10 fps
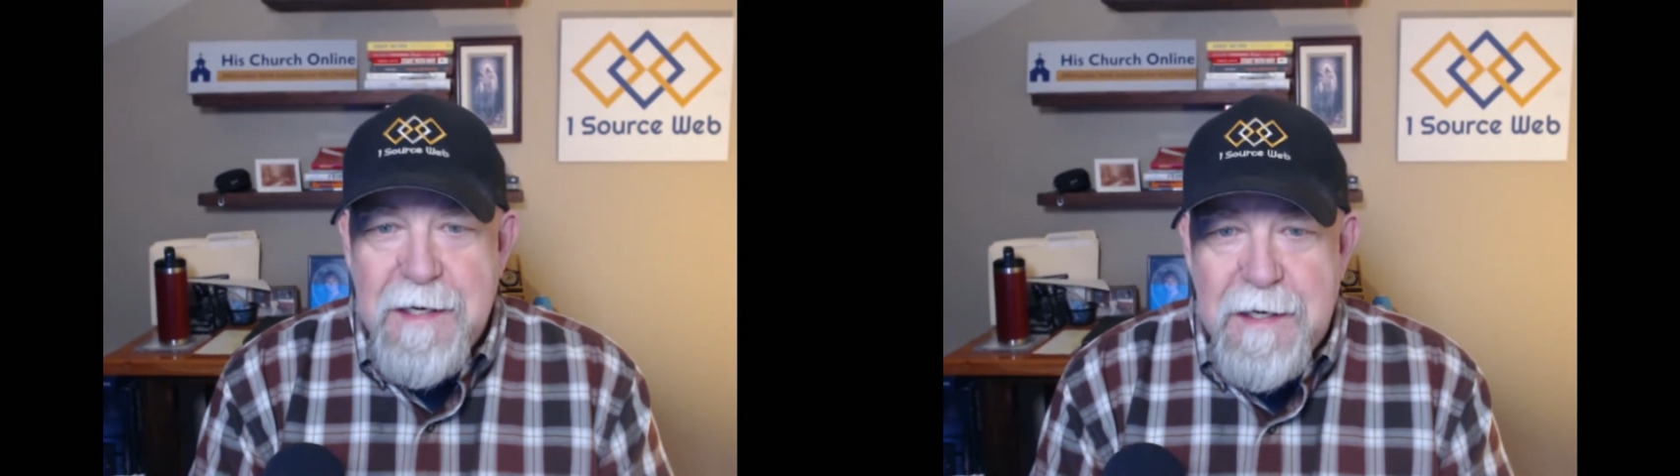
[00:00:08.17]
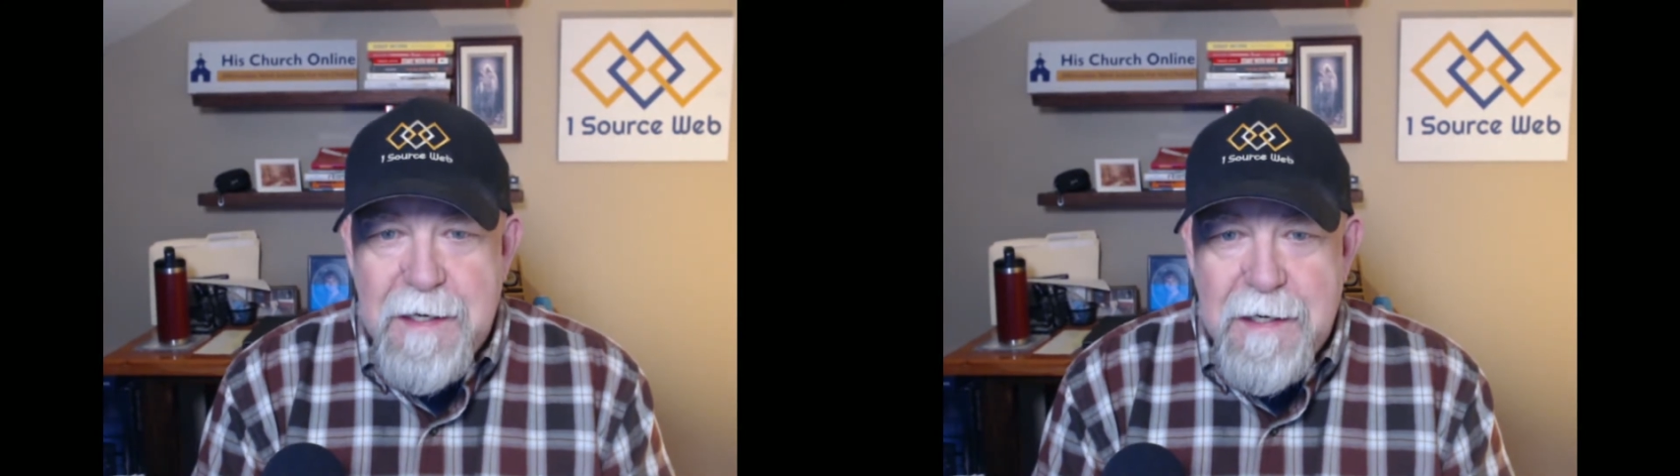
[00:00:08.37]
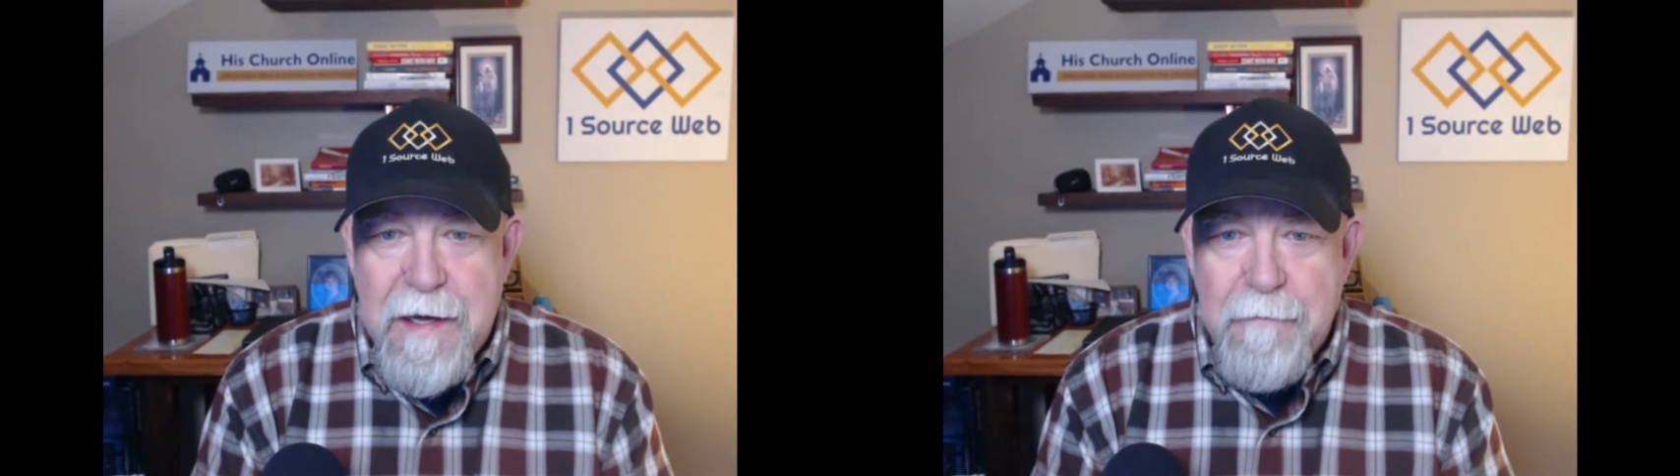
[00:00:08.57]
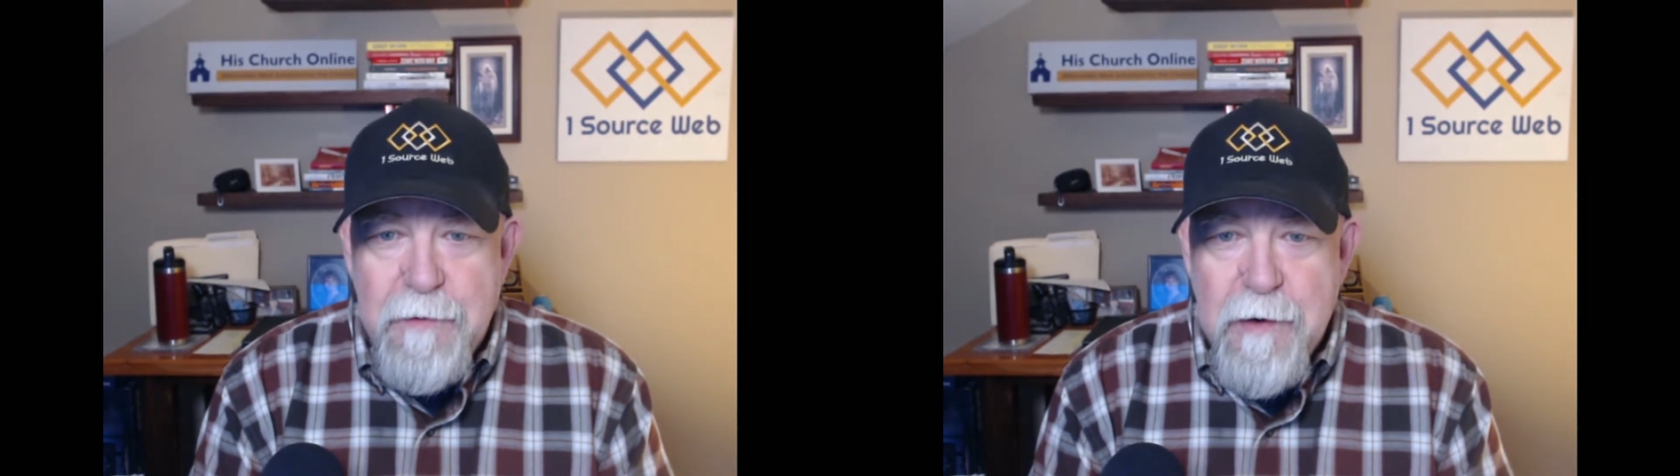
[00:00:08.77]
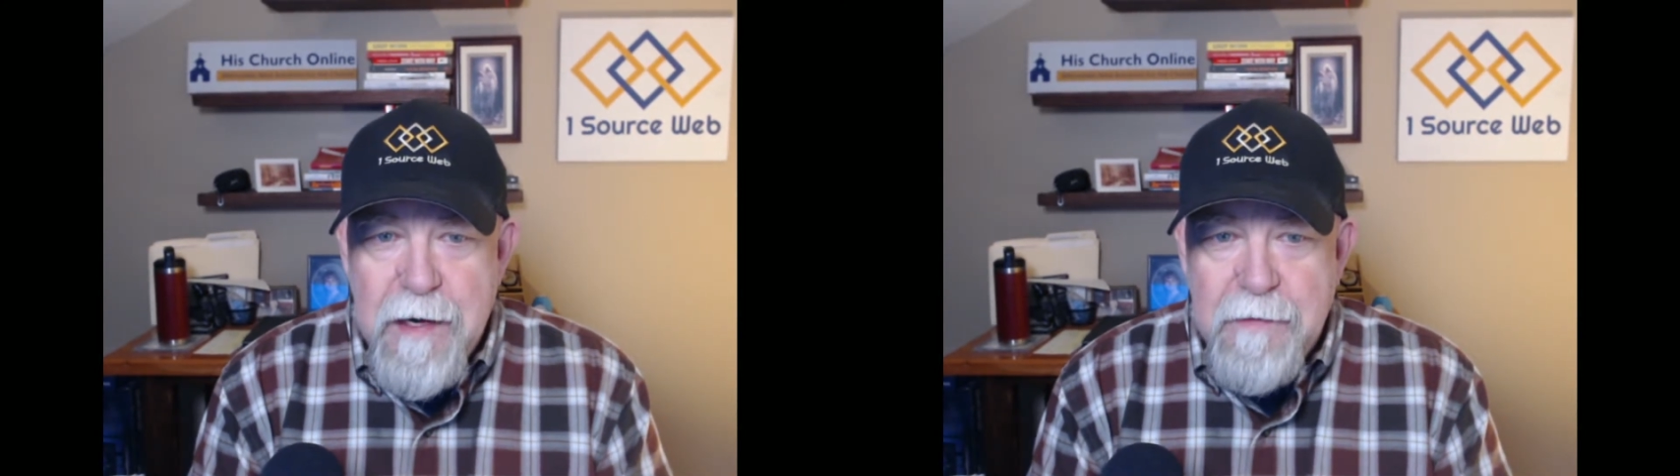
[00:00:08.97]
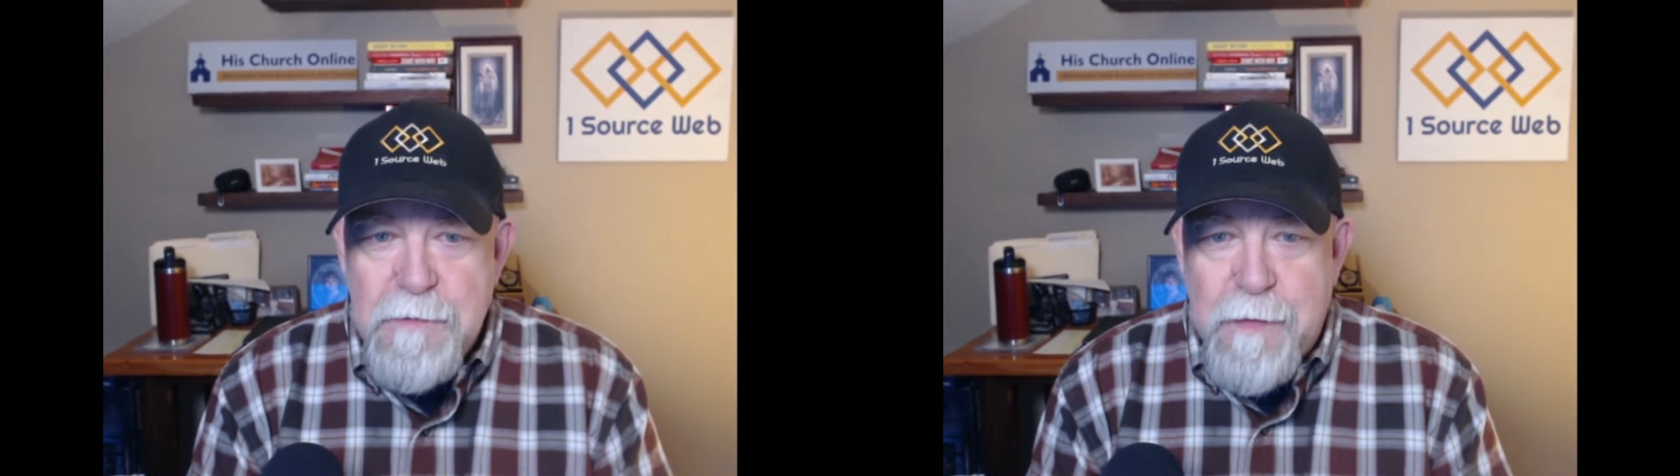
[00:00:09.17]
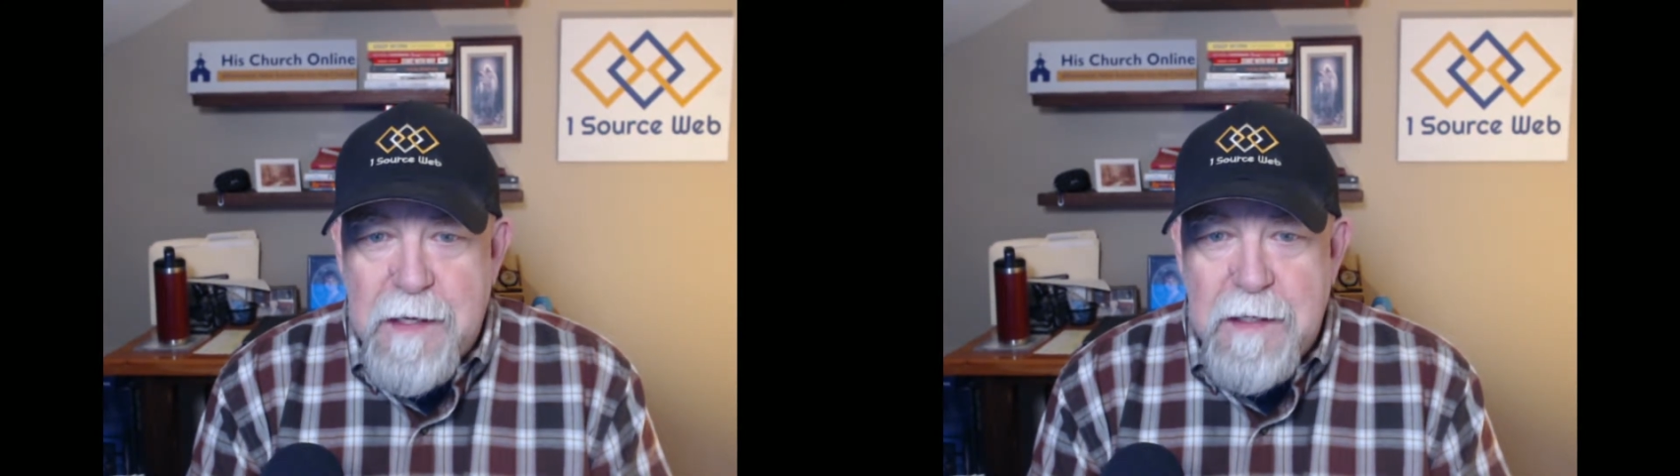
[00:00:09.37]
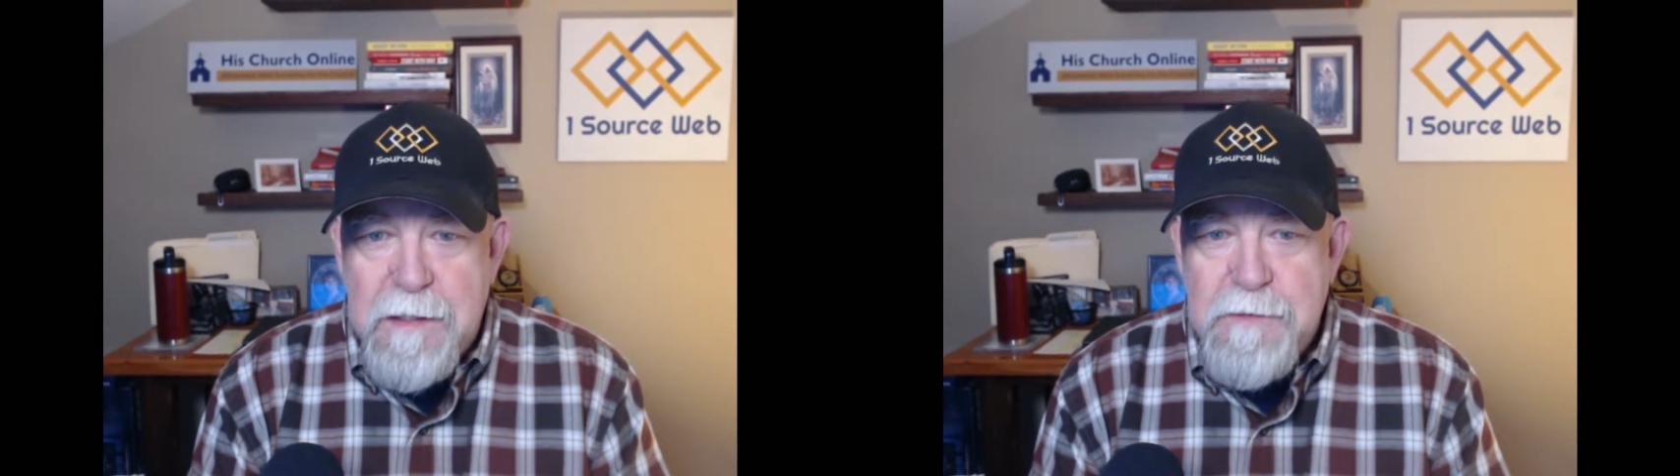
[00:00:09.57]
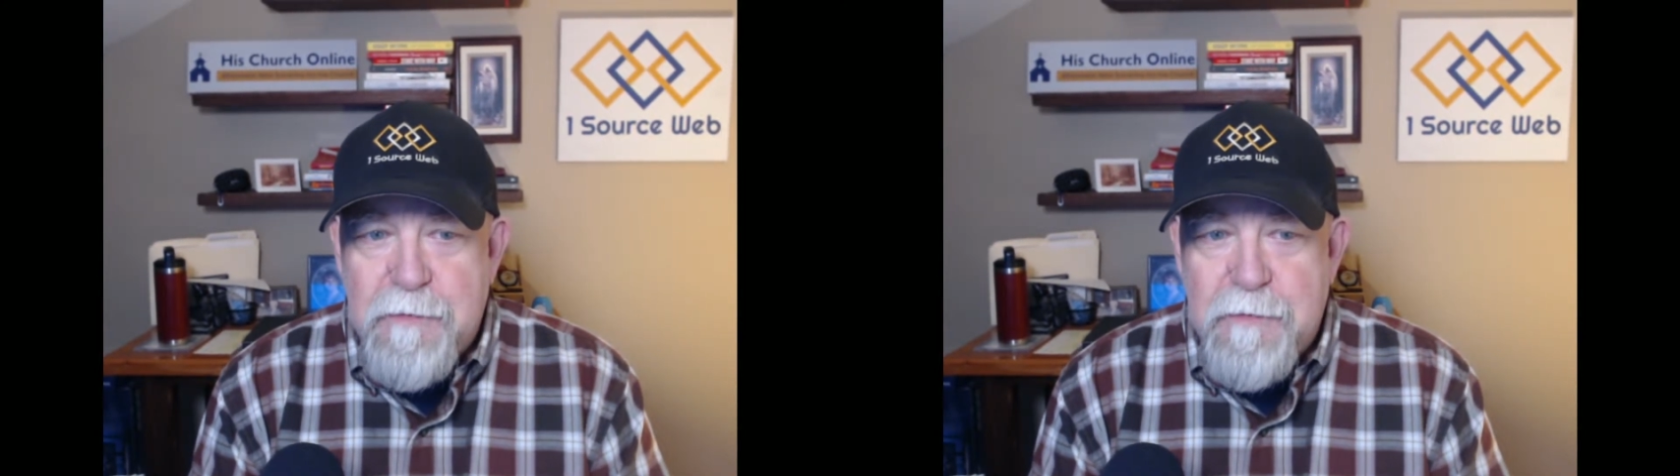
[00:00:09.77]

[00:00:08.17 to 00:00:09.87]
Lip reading: I'm creating this playlist